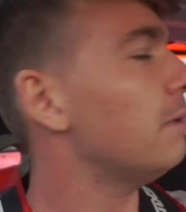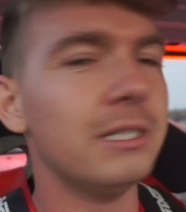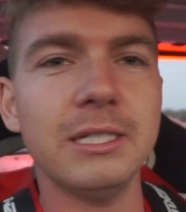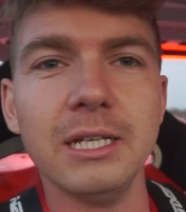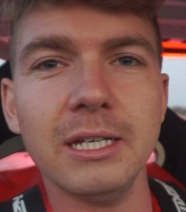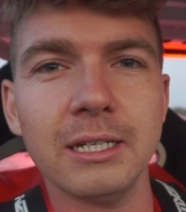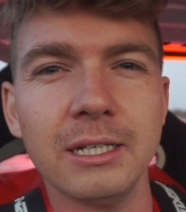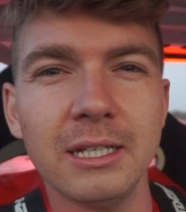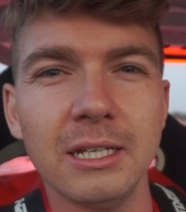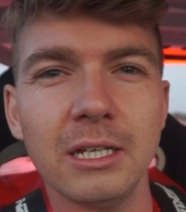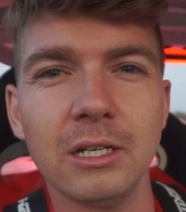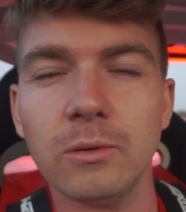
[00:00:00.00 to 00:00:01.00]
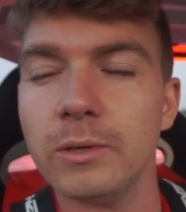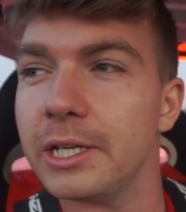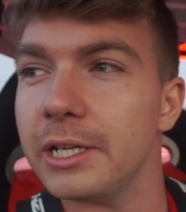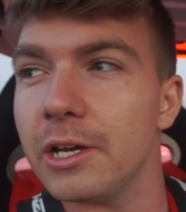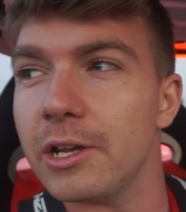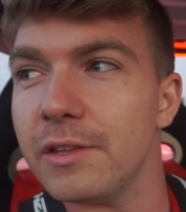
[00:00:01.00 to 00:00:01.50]
But yeah, we're
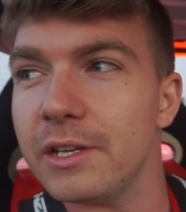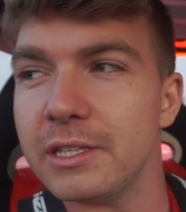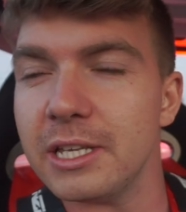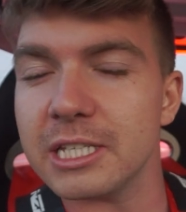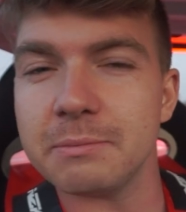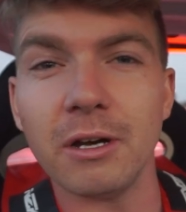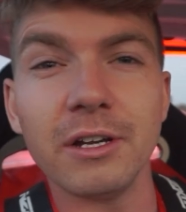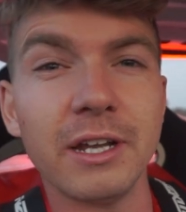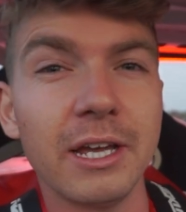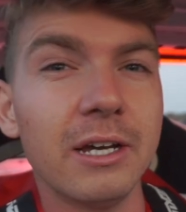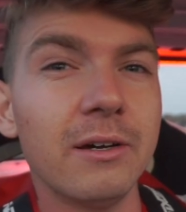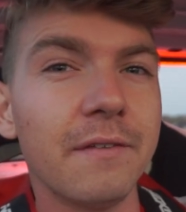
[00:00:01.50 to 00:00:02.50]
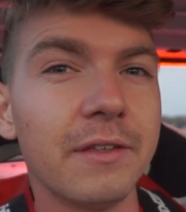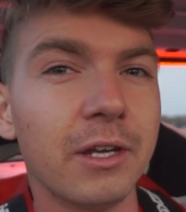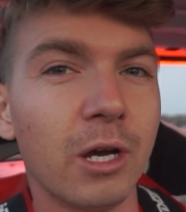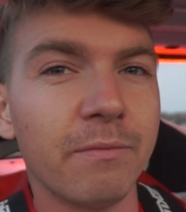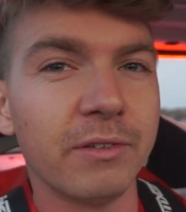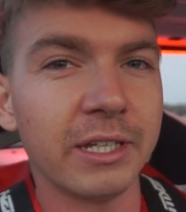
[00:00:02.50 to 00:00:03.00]
gonna go to the next spot now and then
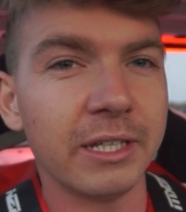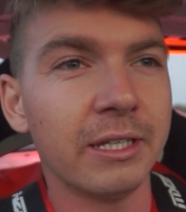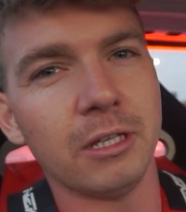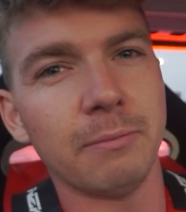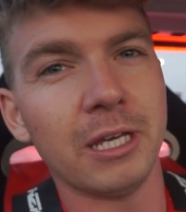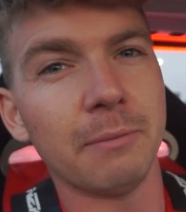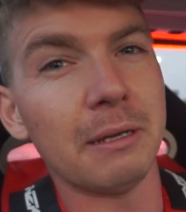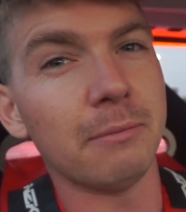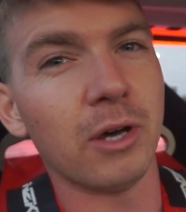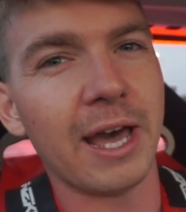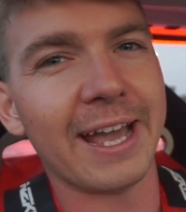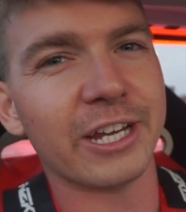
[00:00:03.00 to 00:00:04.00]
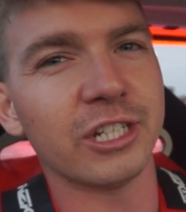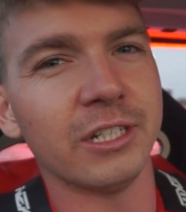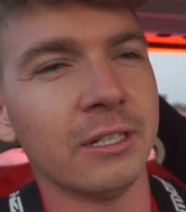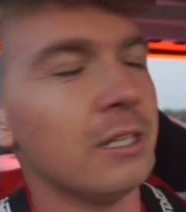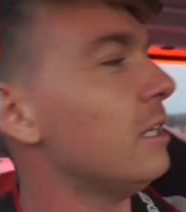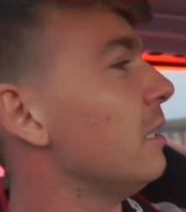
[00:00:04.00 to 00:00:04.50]
hopefully there'll be a bit more
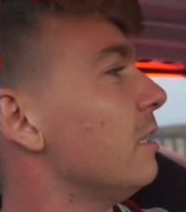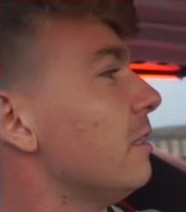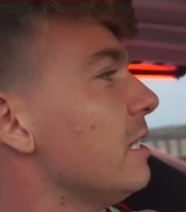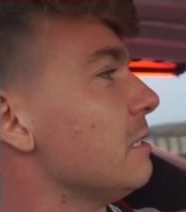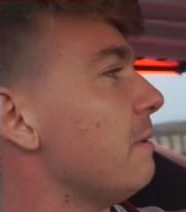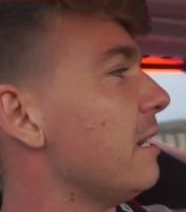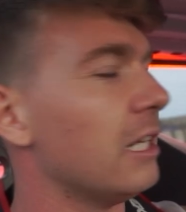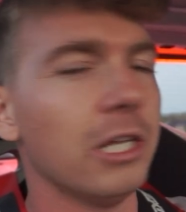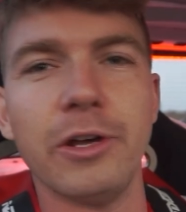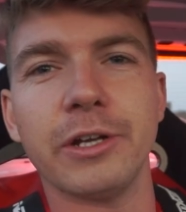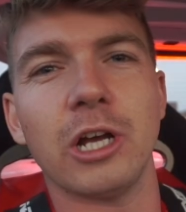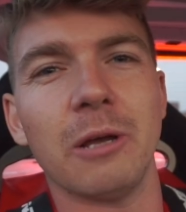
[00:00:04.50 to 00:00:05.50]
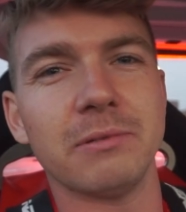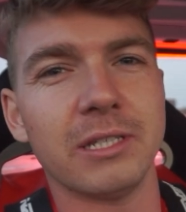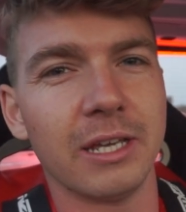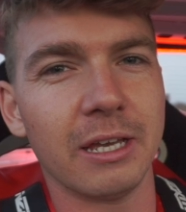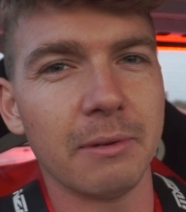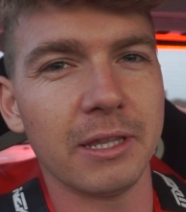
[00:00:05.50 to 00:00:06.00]
action. There's been a load of cops
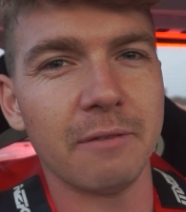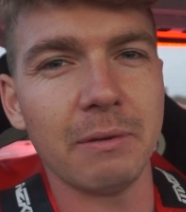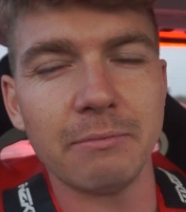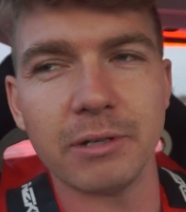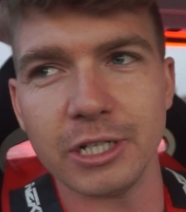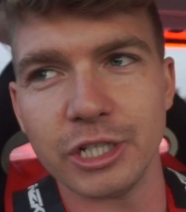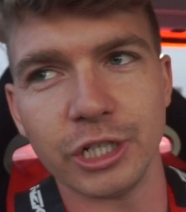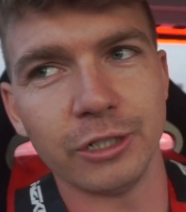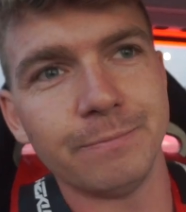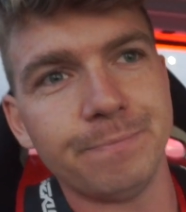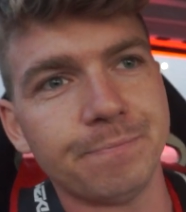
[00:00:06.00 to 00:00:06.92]
here, but they've been pretty chill.